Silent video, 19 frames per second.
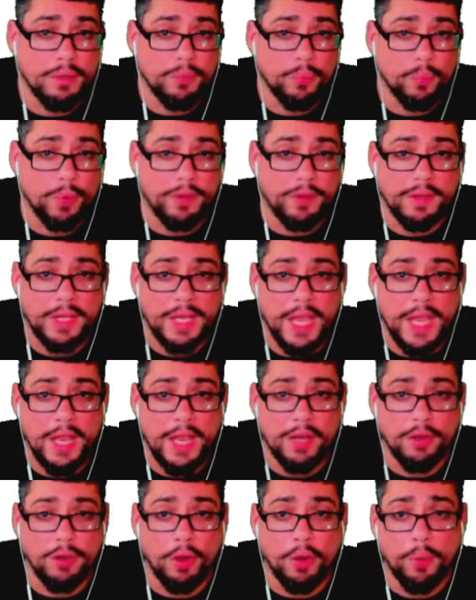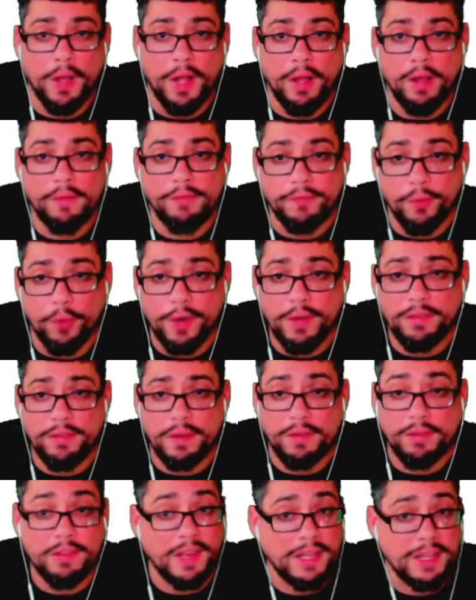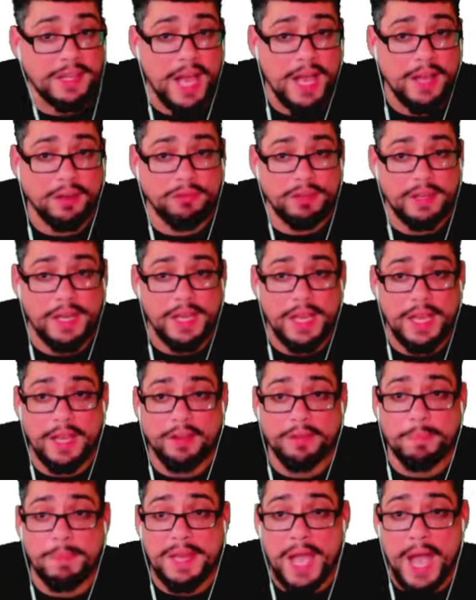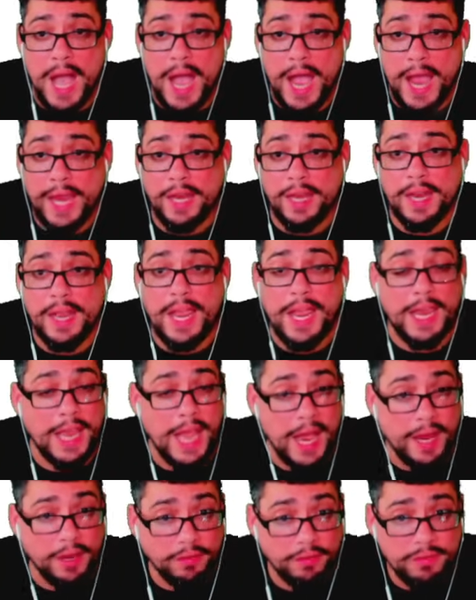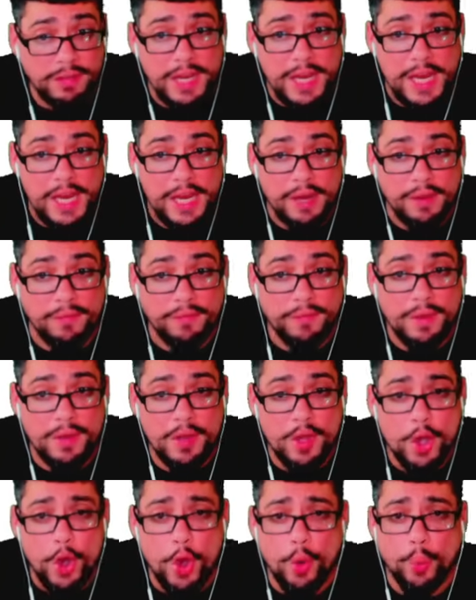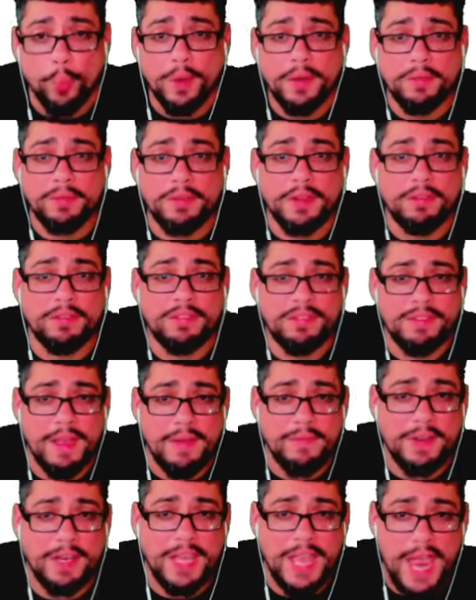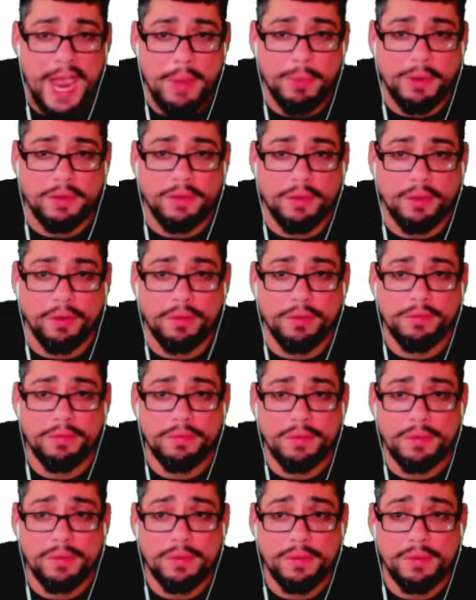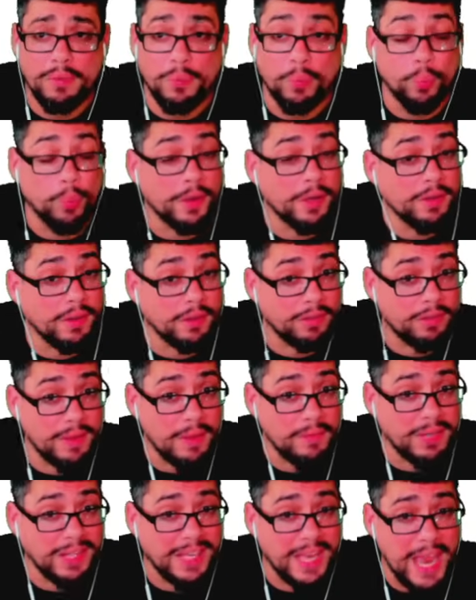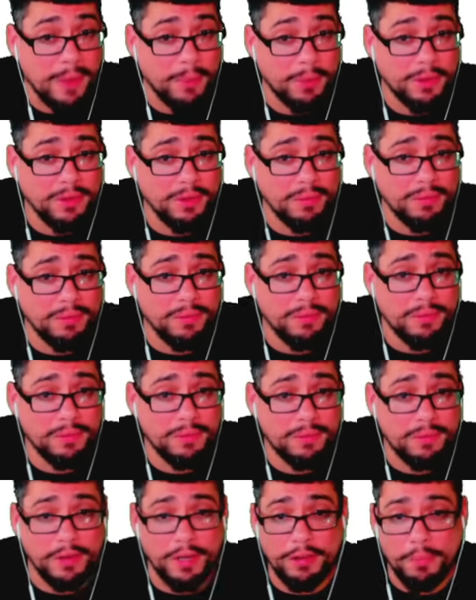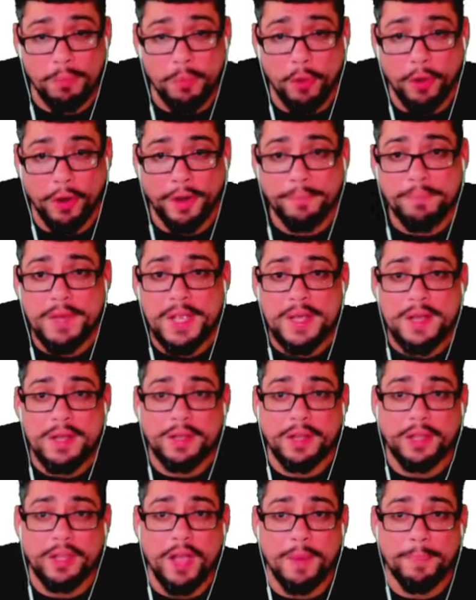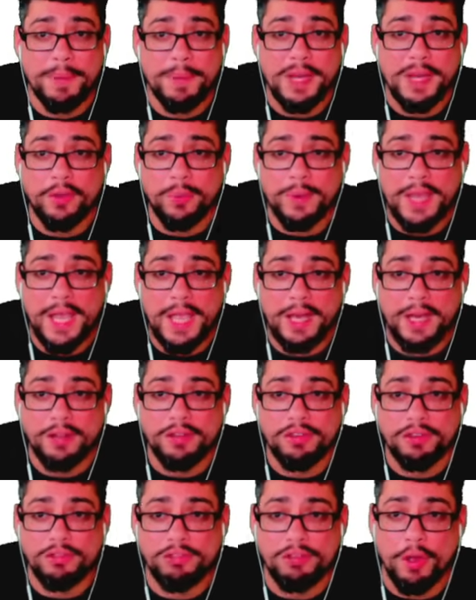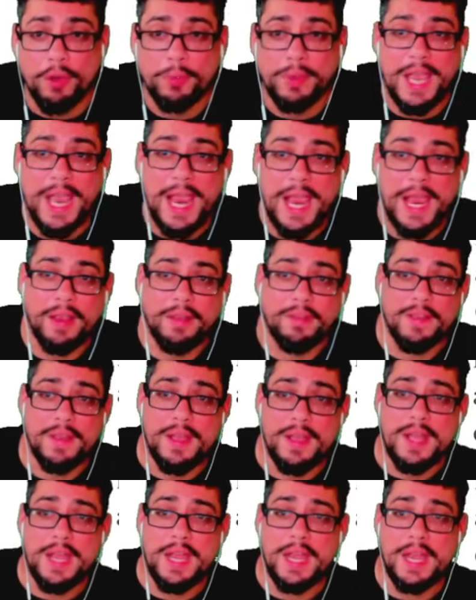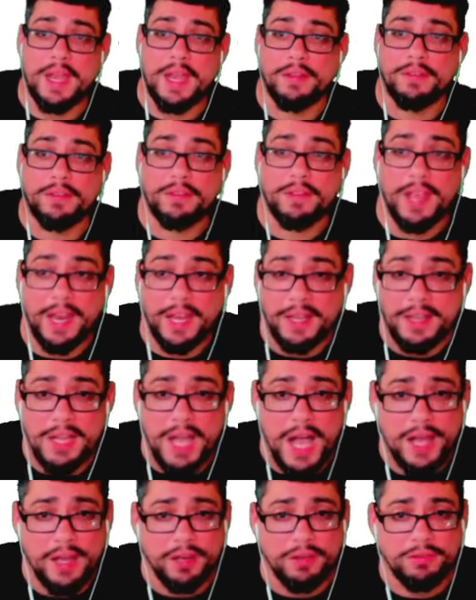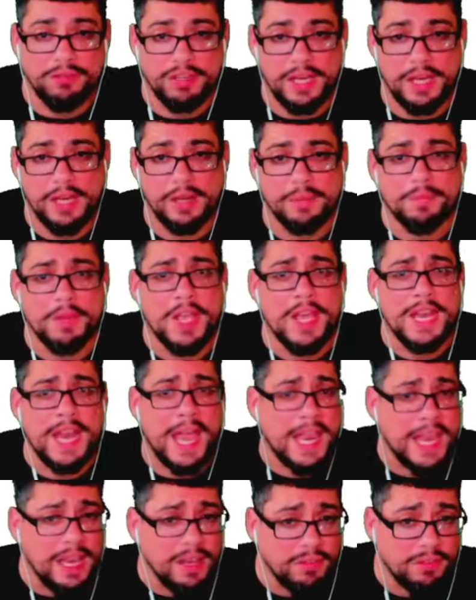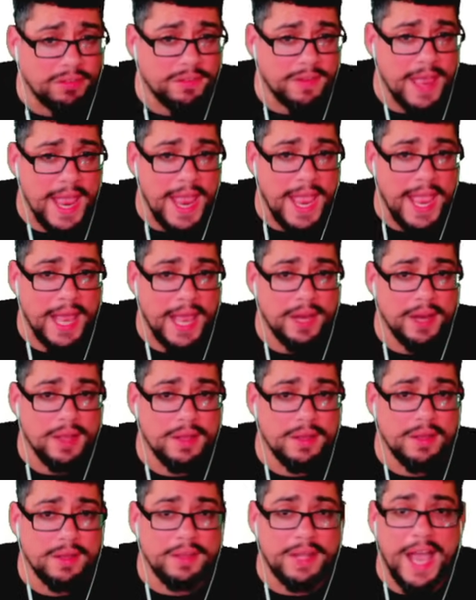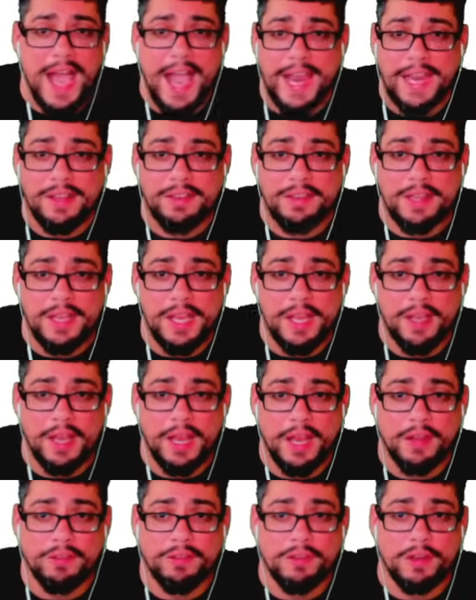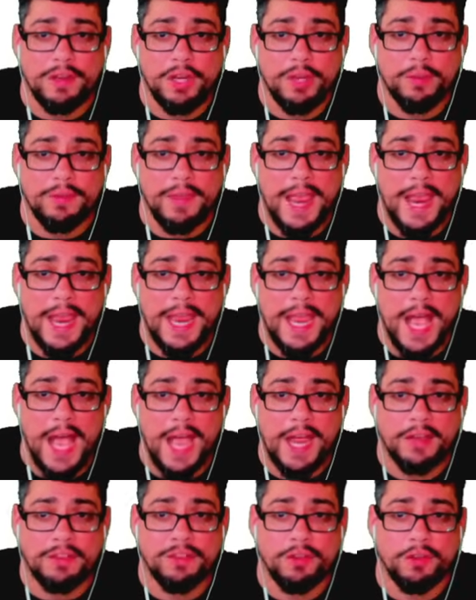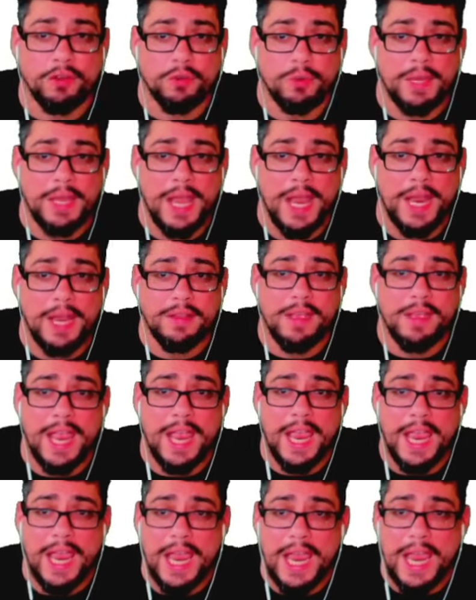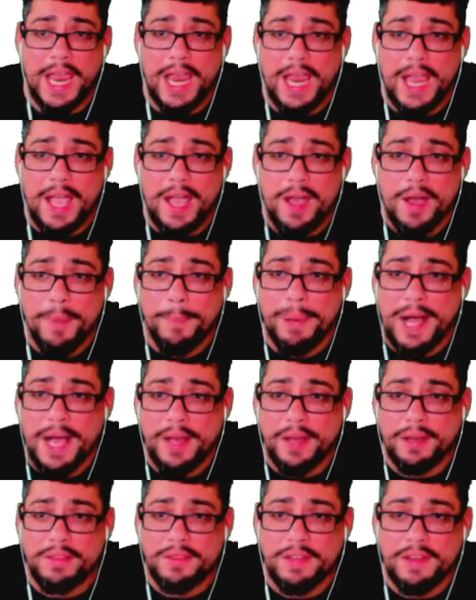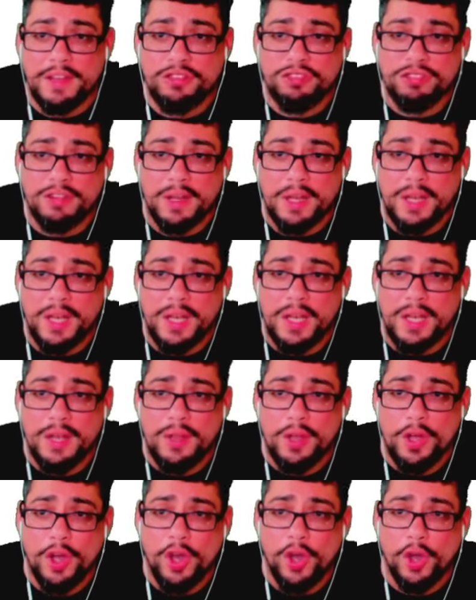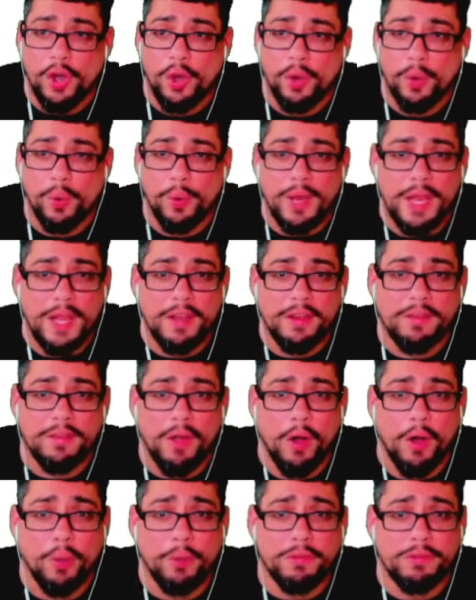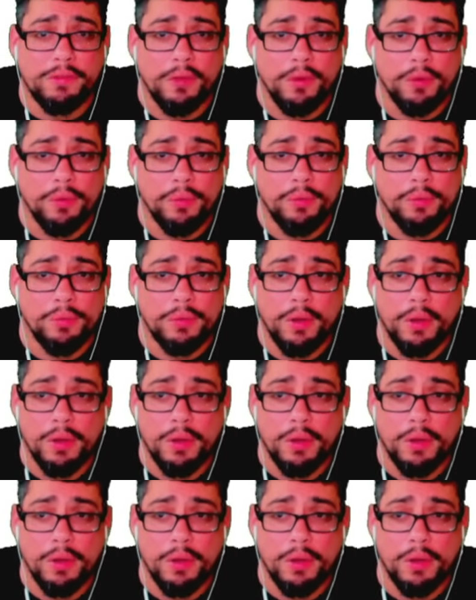Once again, Noel Voices technology is behind AI Steve. One of the seven characters? So there's more. The company created to showcase its technology. Now he said, the idea is to use AI to create a politician who is always